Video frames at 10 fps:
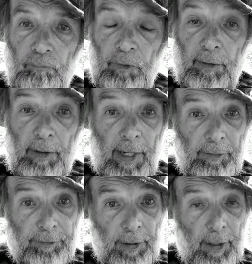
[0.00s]

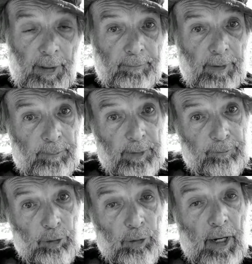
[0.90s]
Last time, and
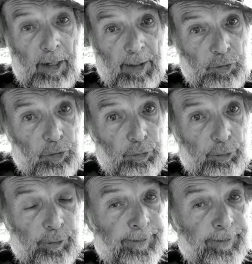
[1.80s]
before I, too,